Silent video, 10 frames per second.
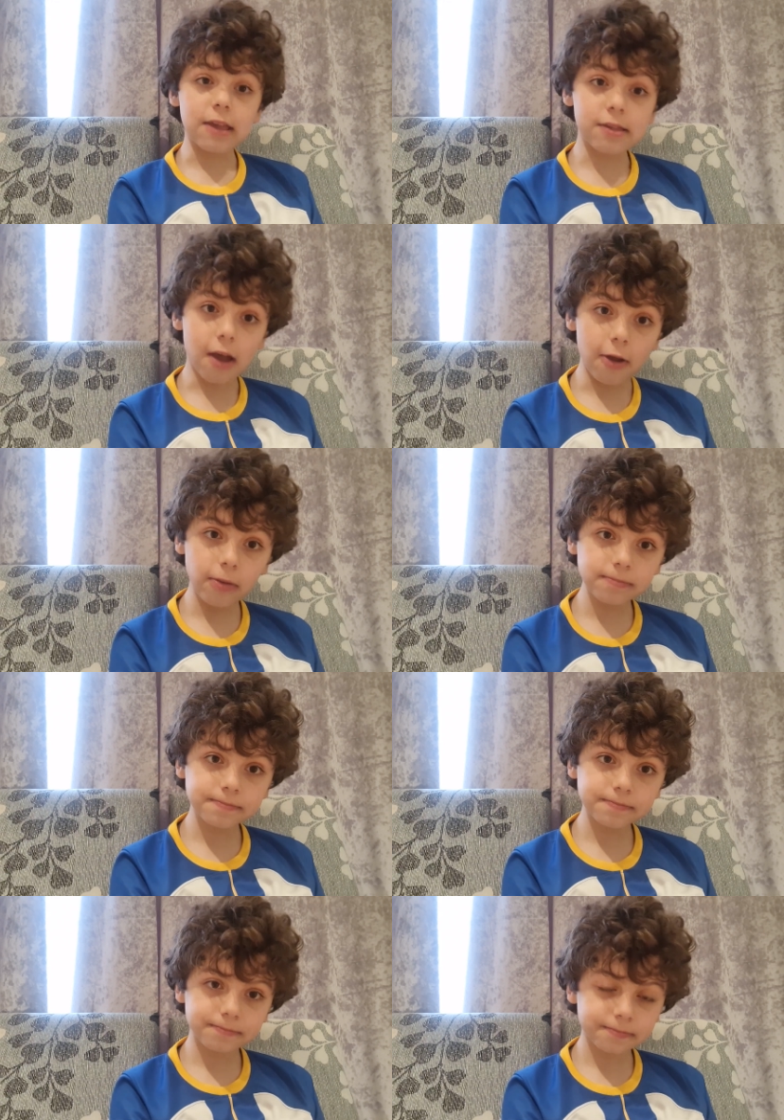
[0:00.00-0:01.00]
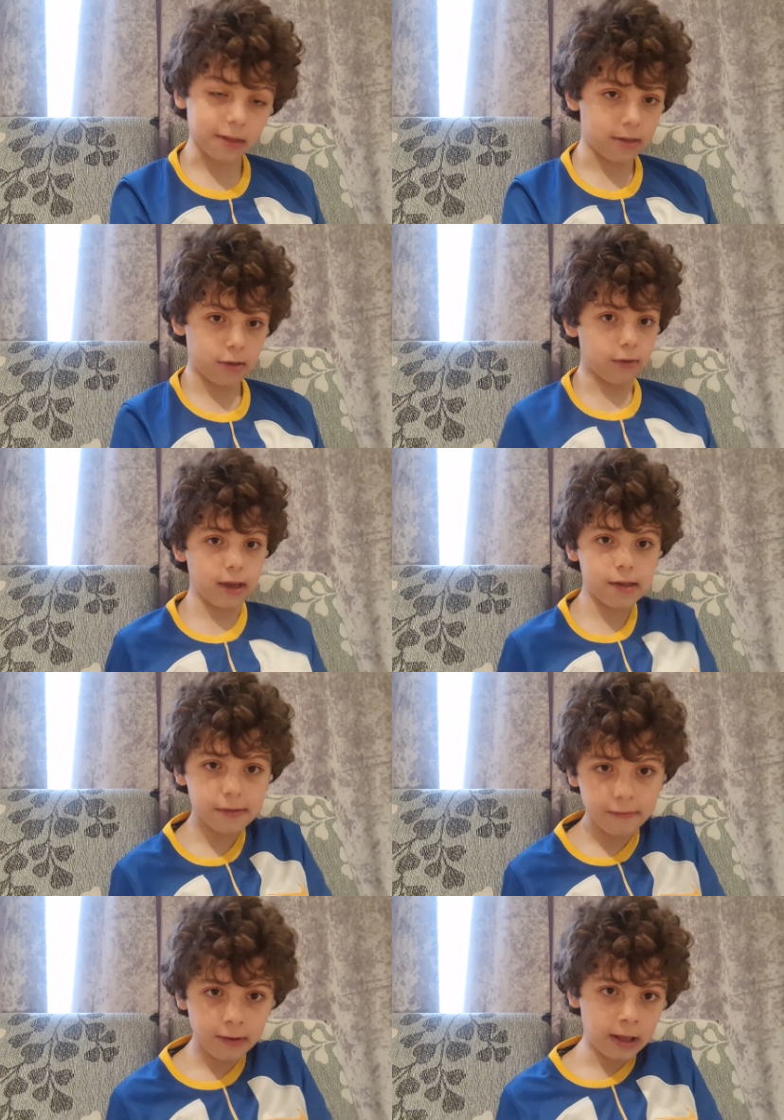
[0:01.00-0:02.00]
okay, so, so
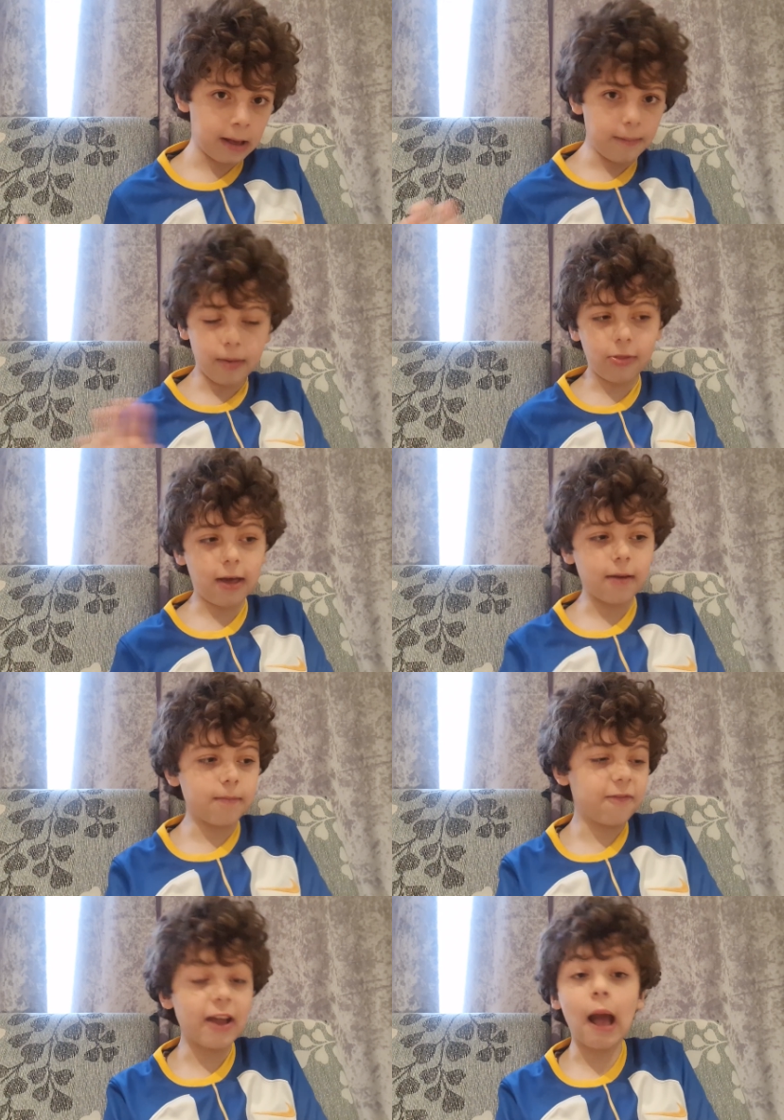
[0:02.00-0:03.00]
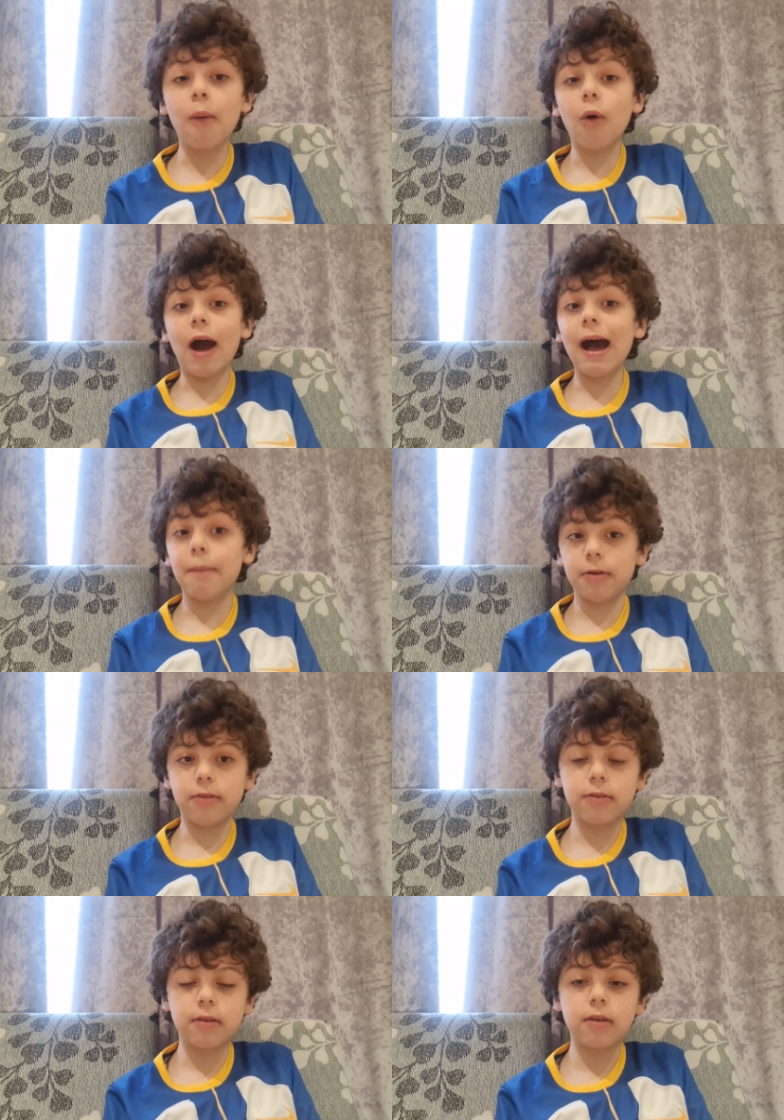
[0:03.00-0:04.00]
yes, forget about that. Forget what
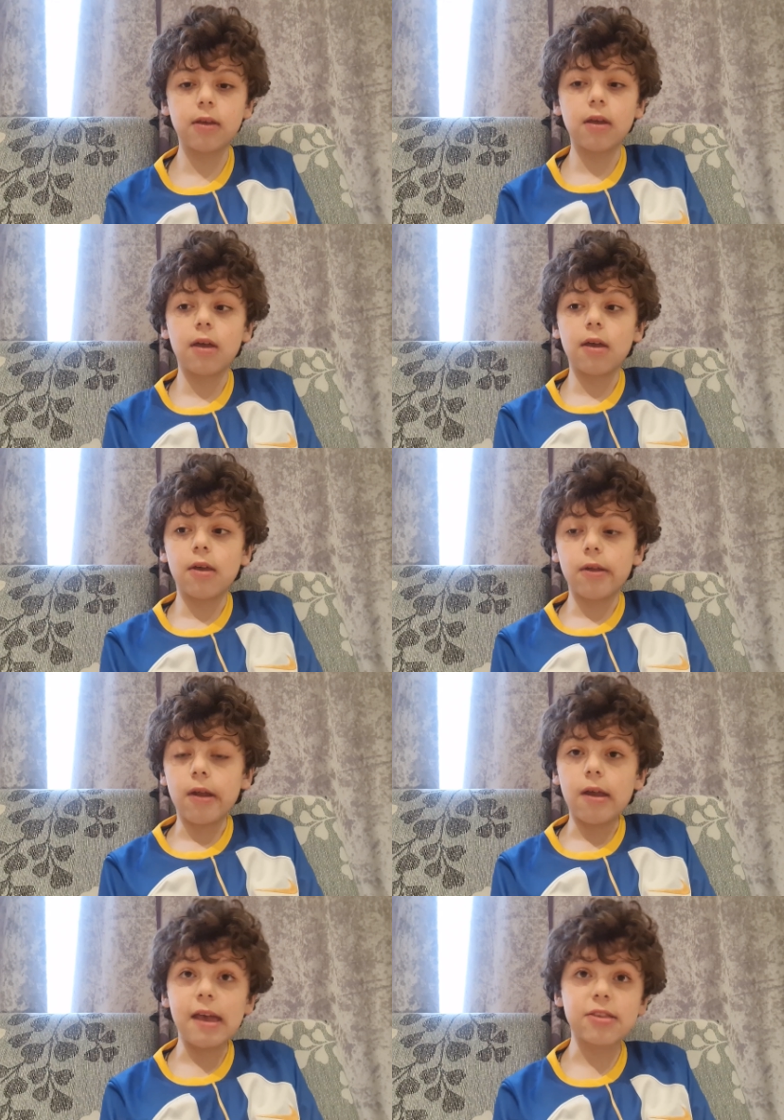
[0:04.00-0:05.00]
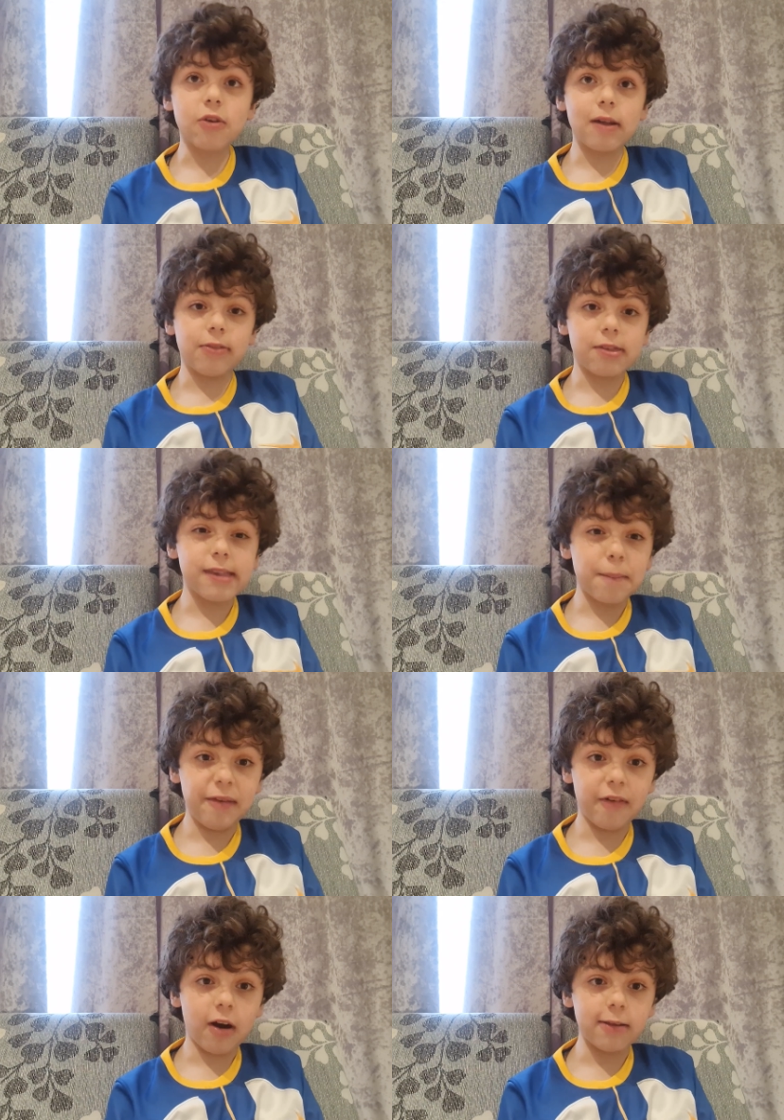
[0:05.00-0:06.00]
happened. It's not even the
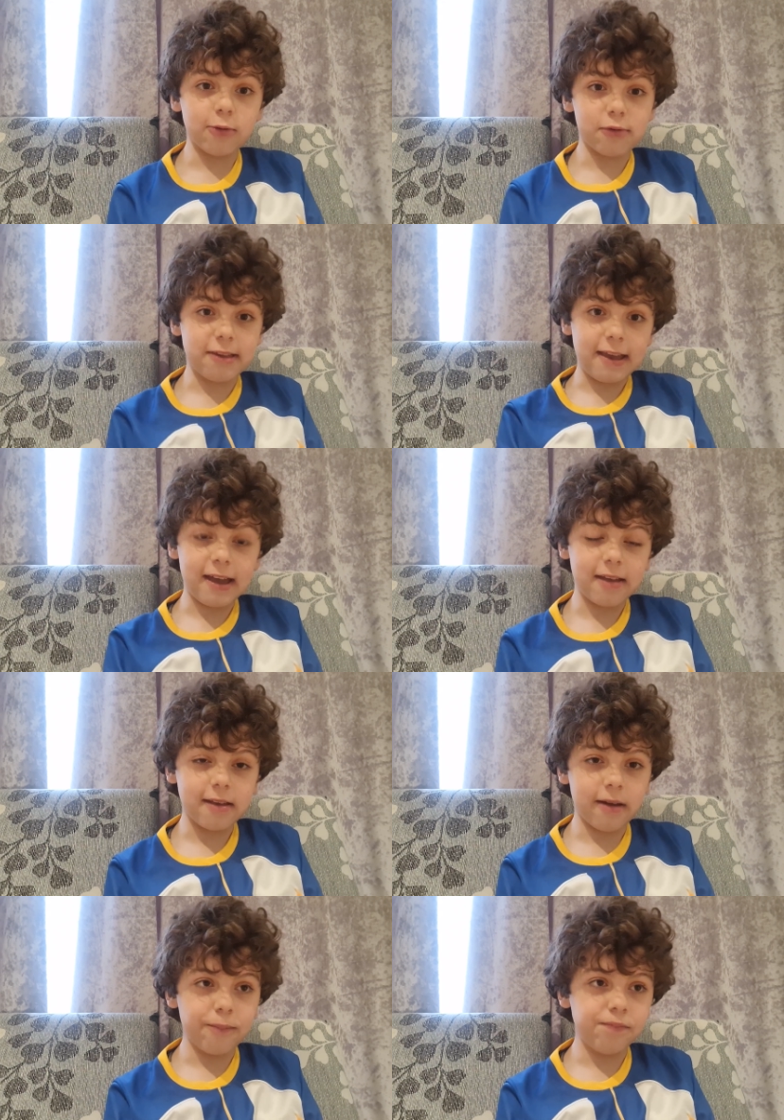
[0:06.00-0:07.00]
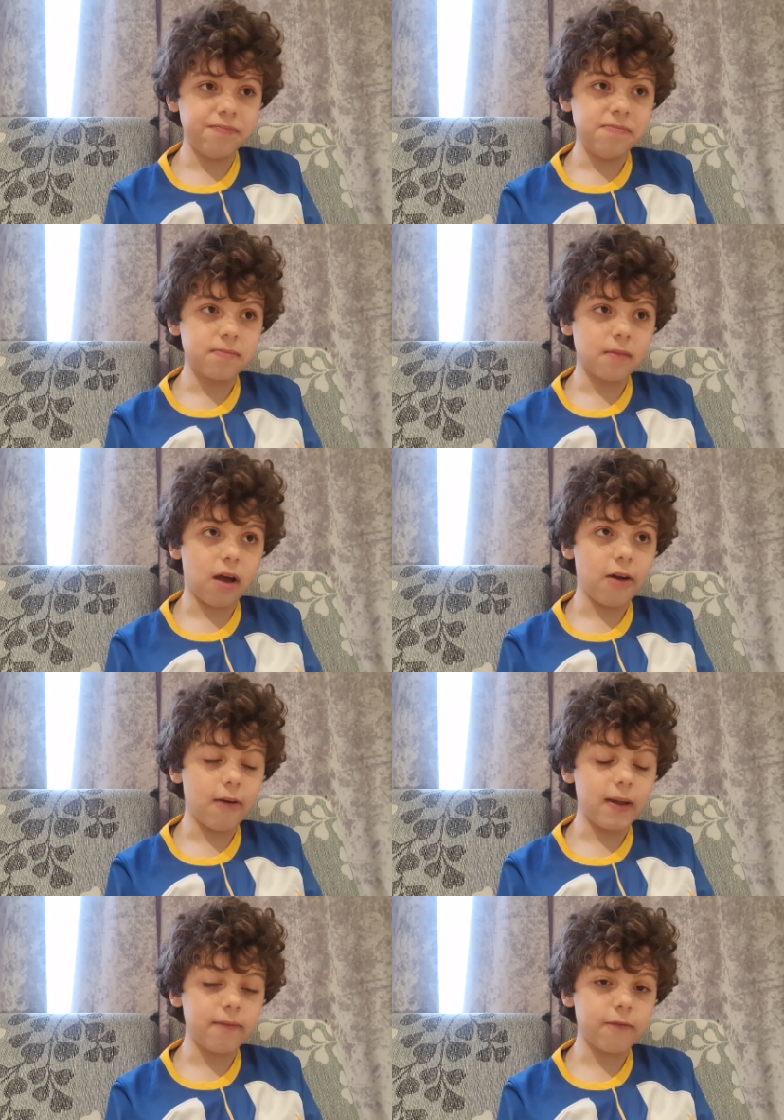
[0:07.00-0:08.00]
semi-finals yet. Um, I
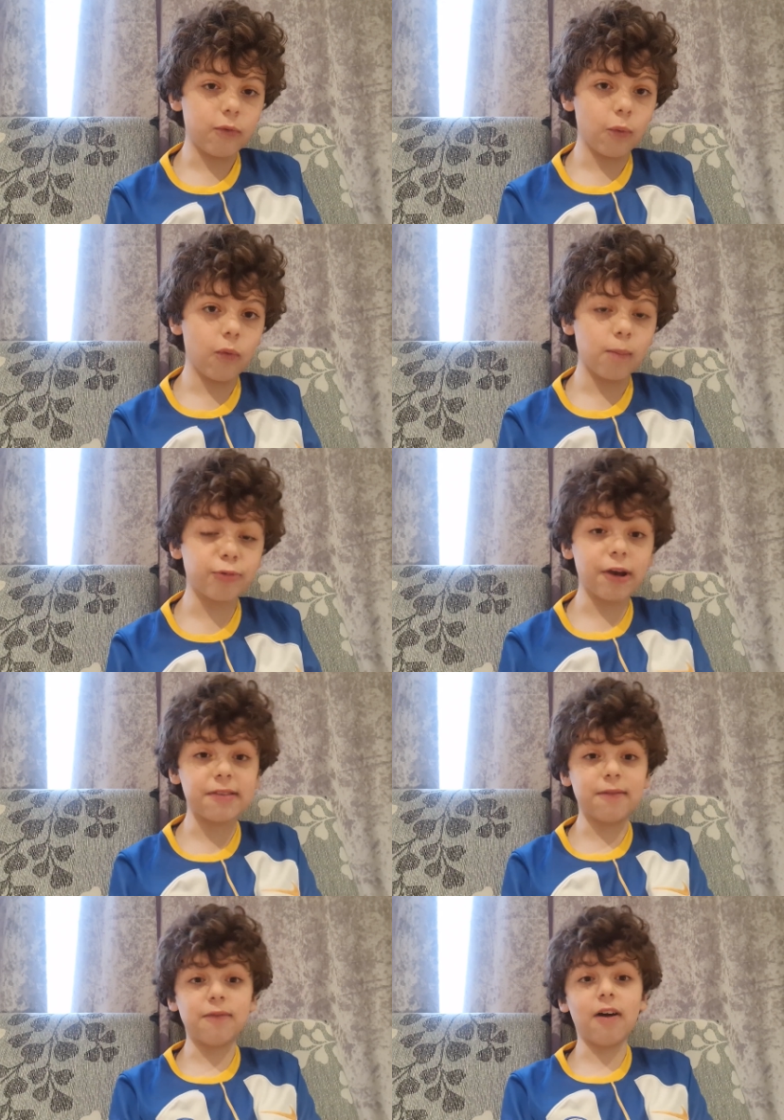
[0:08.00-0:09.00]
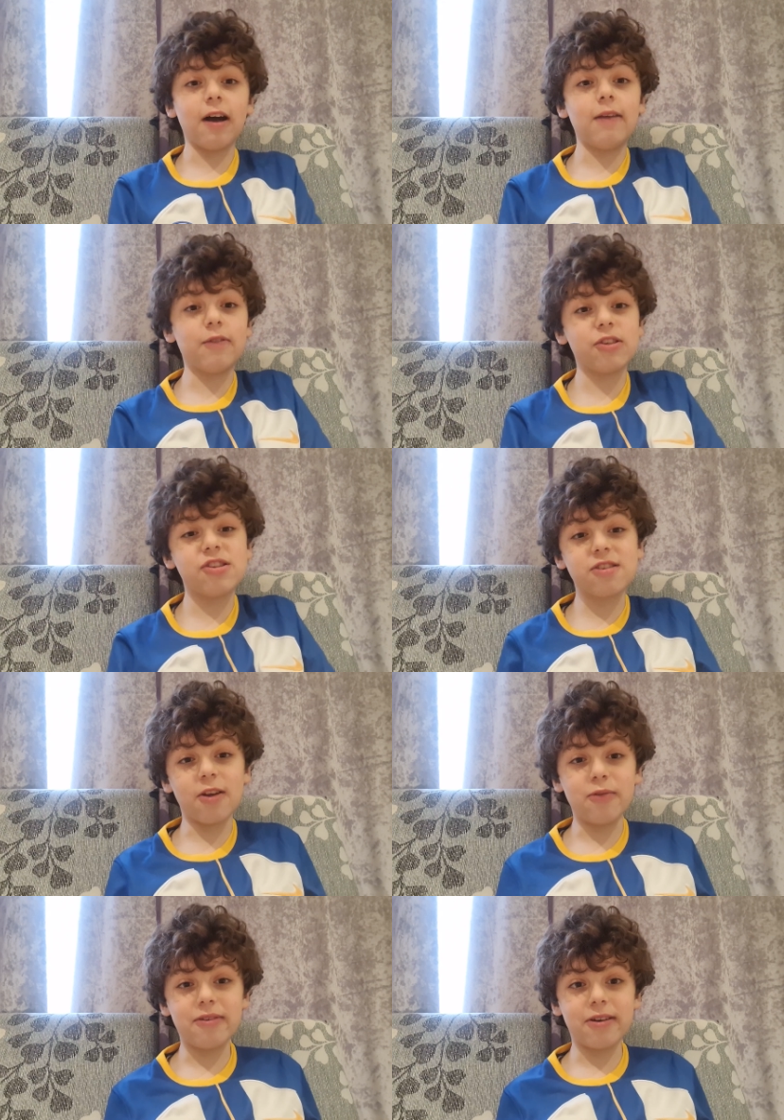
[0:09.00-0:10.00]
went for Brighton five,
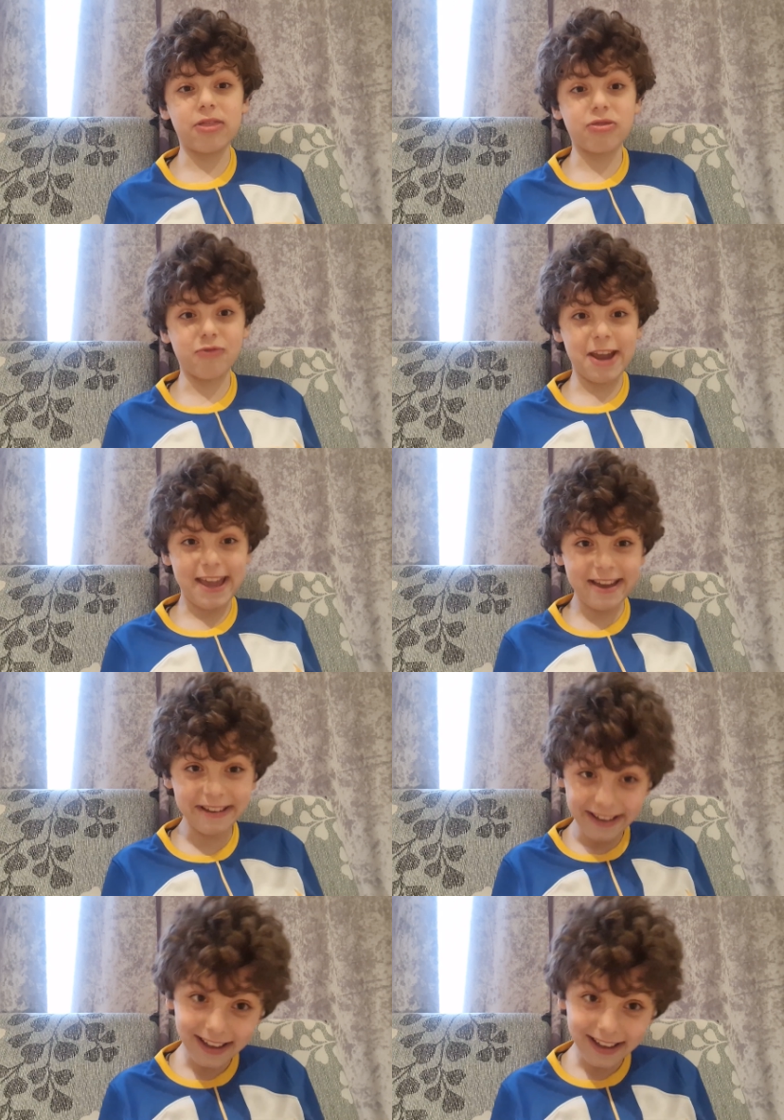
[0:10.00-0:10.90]
Stoke three.